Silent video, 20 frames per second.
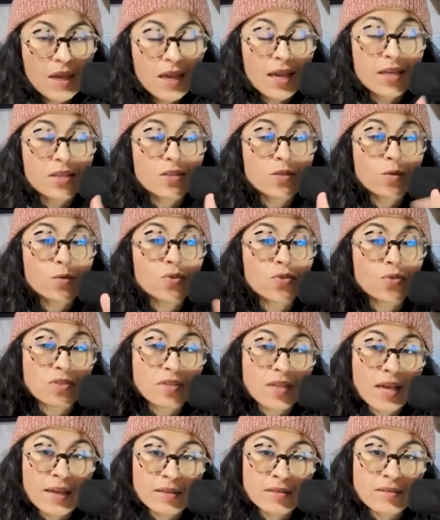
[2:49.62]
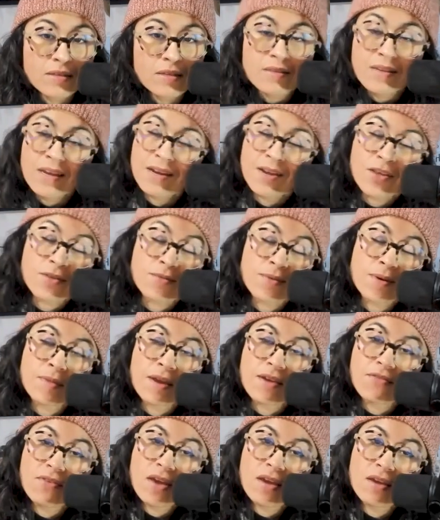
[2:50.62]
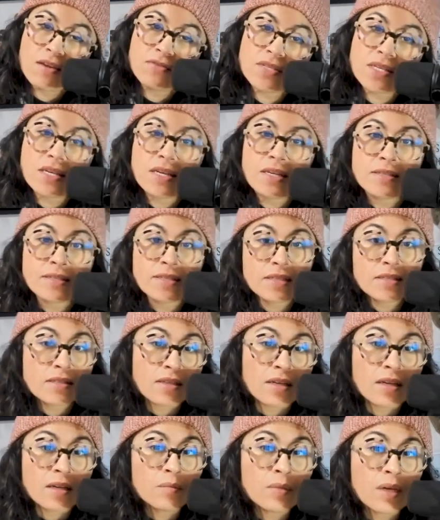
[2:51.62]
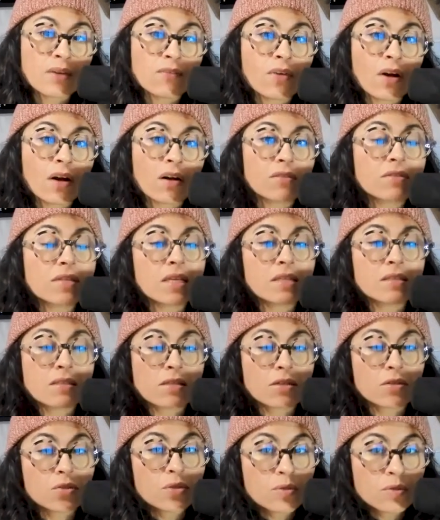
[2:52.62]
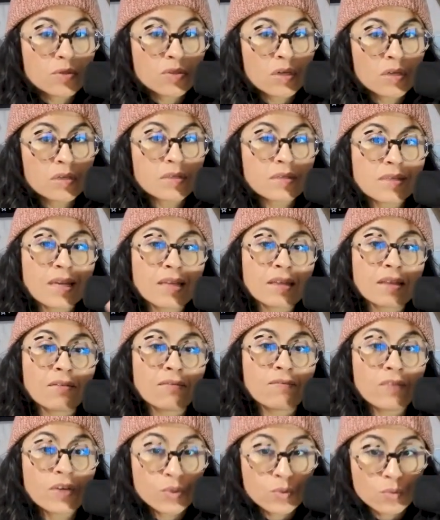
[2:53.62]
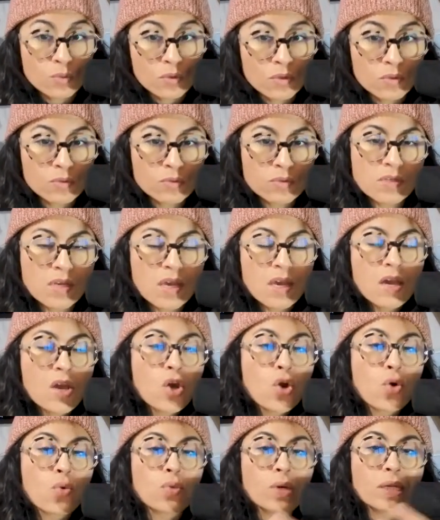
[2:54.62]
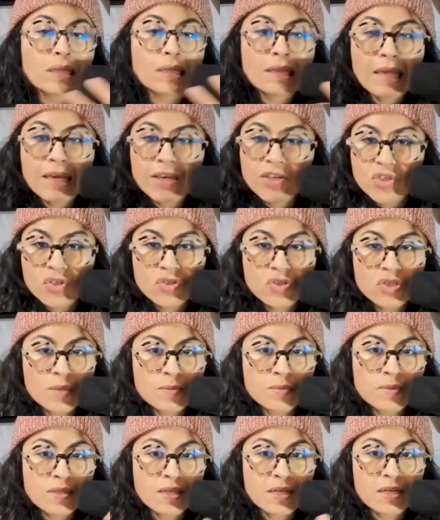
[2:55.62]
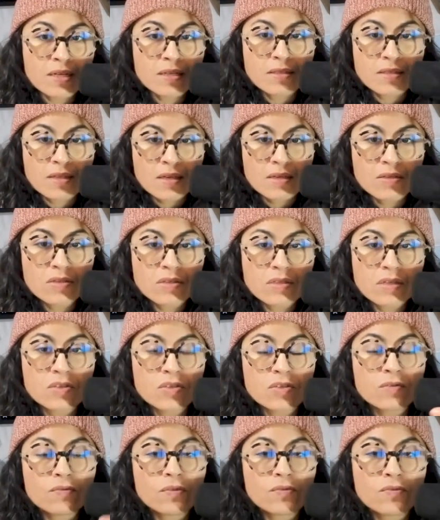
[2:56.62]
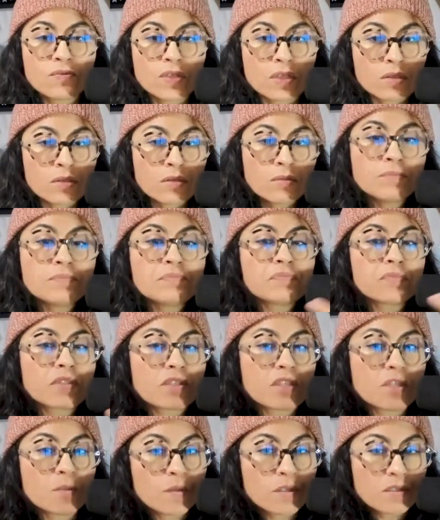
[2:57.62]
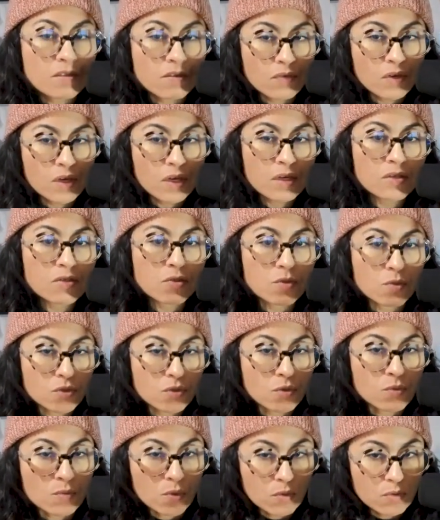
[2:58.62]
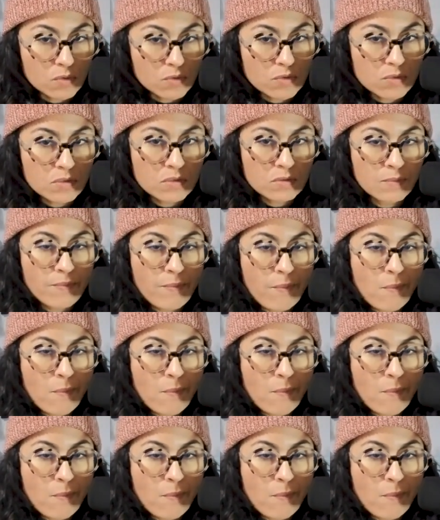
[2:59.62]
In social sciences, another one of my faves, a system involves institutions, individuals, relationships that exist to fulfill specific social roles.